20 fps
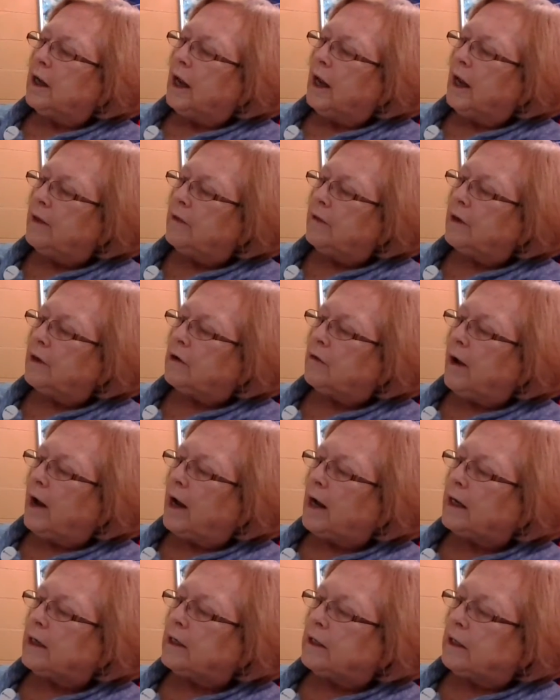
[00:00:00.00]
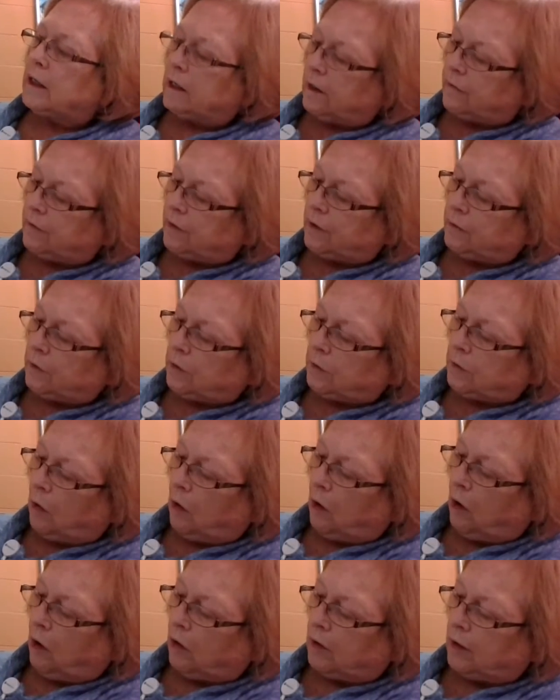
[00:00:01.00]
and the crack in the living room
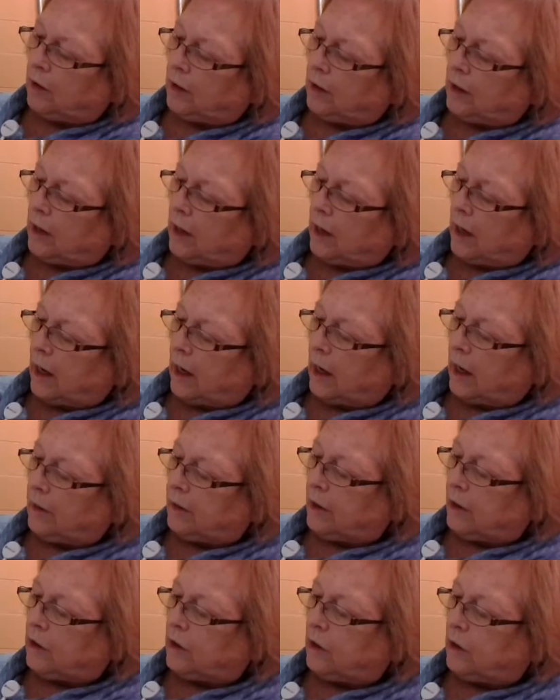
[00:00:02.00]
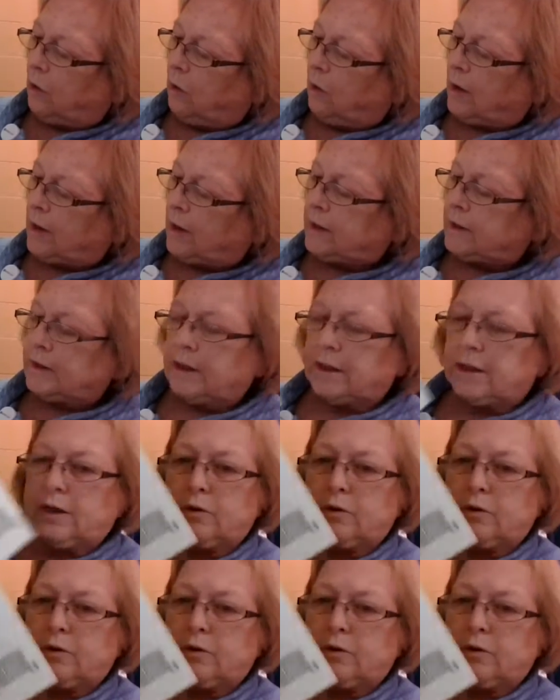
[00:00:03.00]
wall, and the noise that the